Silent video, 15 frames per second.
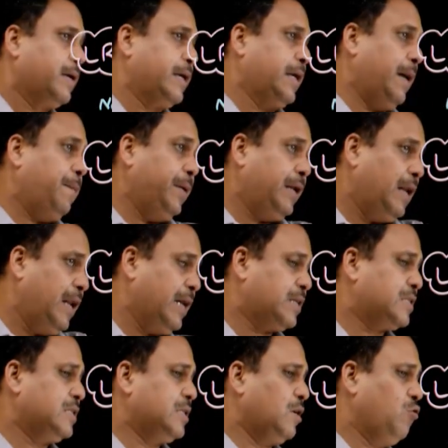Capital
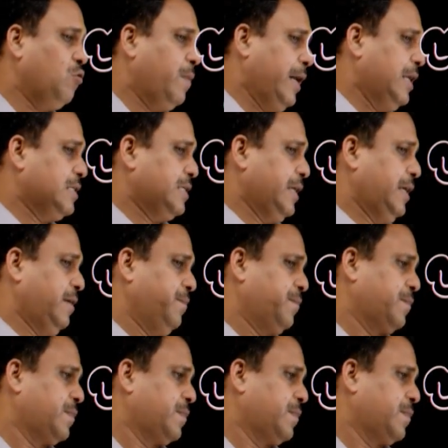X is equal to minus a.